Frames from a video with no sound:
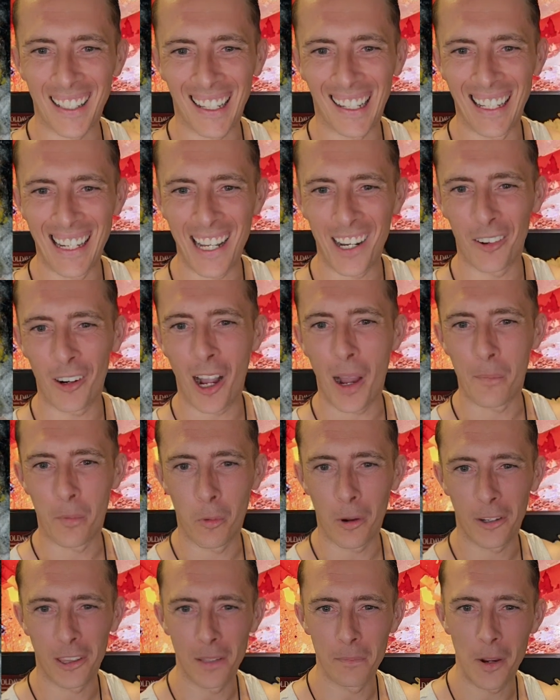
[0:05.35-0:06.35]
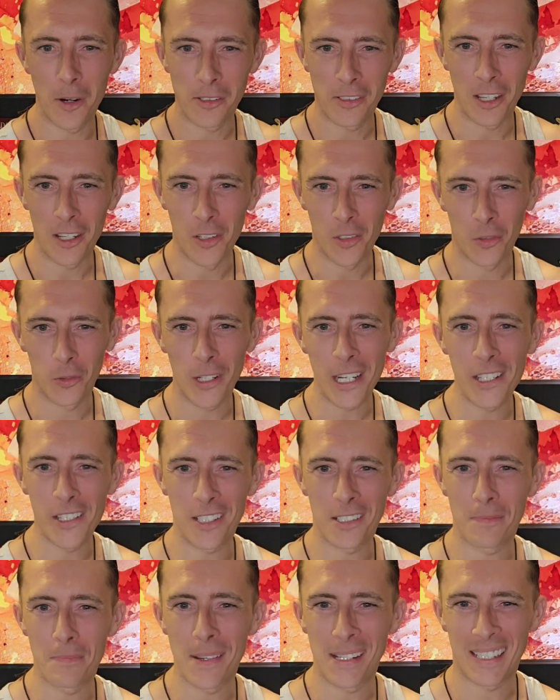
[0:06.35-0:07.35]
clear up one of the most
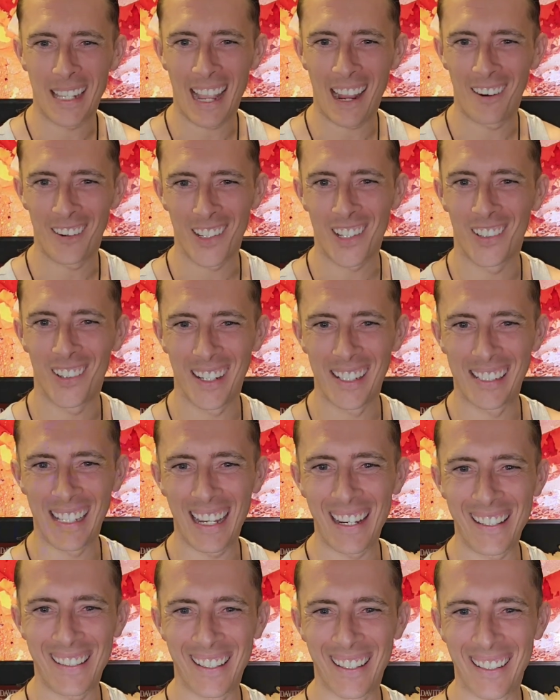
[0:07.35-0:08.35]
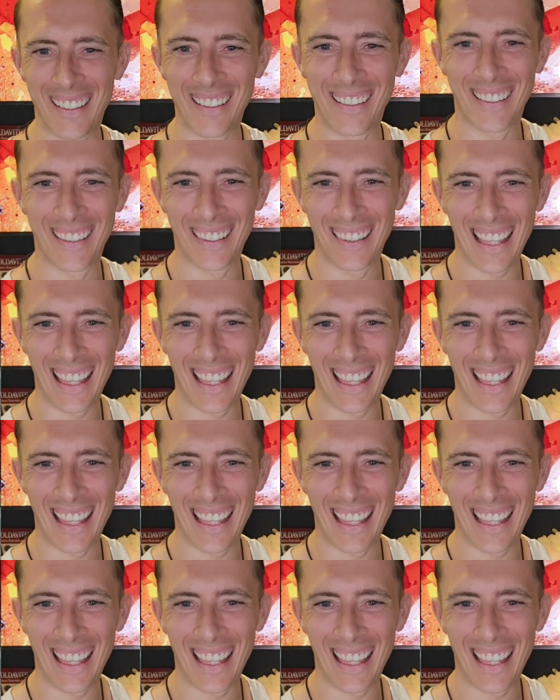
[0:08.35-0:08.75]
egregious mischaracterizations